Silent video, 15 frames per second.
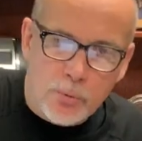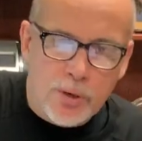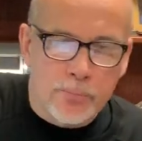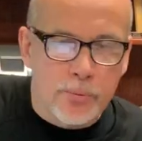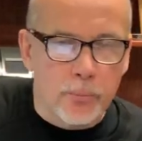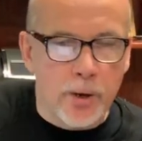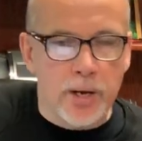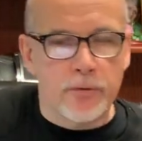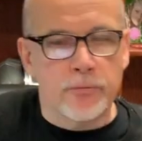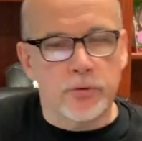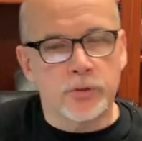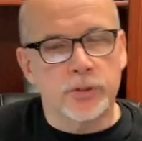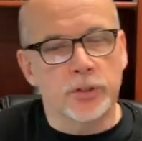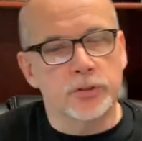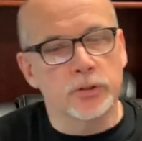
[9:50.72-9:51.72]
"We have been waiting
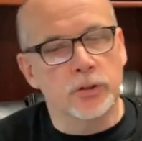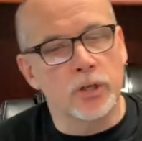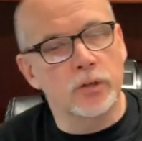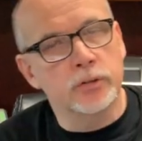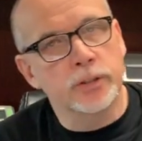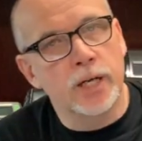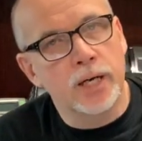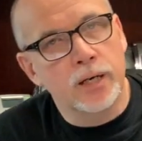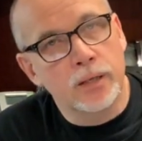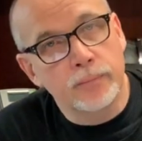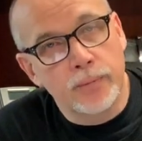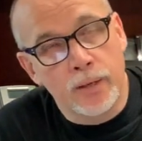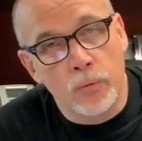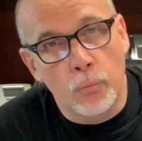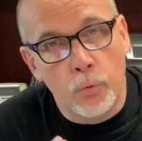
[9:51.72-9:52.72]
for such a long
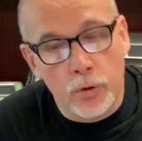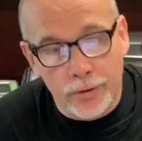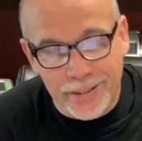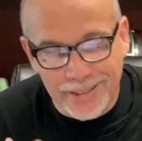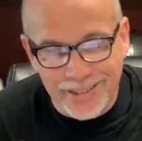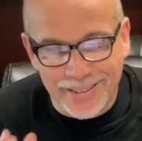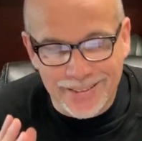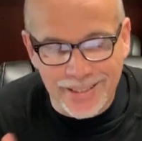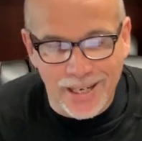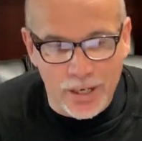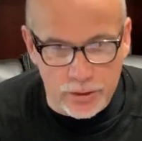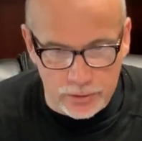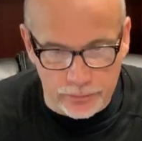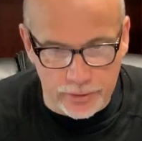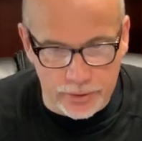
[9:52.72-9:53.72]
time, and we're getting
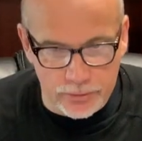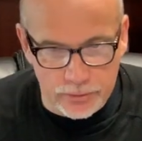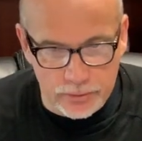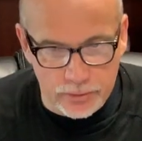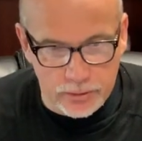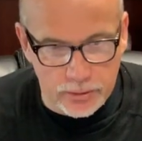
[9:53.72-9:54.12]
tired of this."